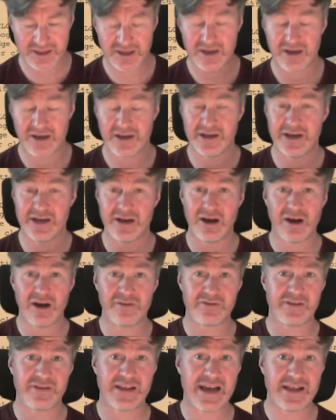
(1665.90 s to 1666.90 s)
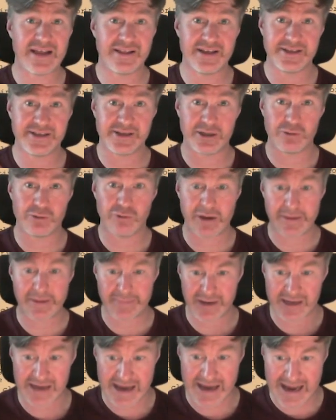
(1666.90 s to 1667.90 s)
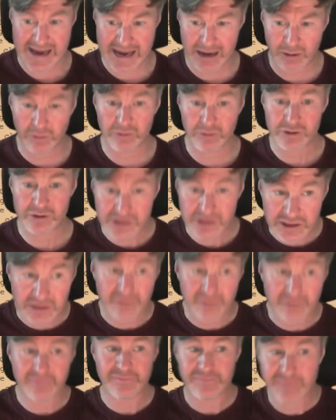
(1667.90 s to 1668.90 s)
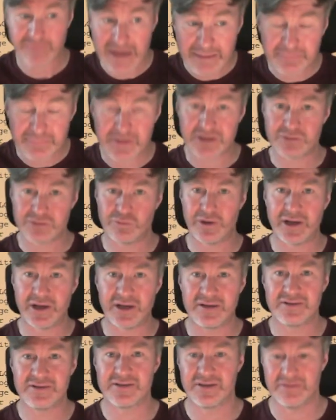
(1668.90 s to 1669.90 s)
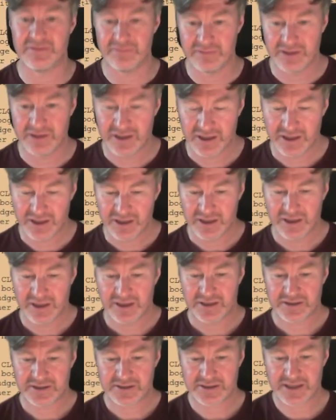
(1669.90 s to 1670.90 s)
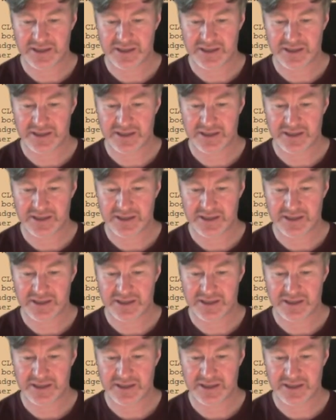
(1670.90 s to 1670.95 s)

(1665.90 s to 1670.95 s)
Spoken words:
and then after that there's a great big owl that's going to flap its wings and scare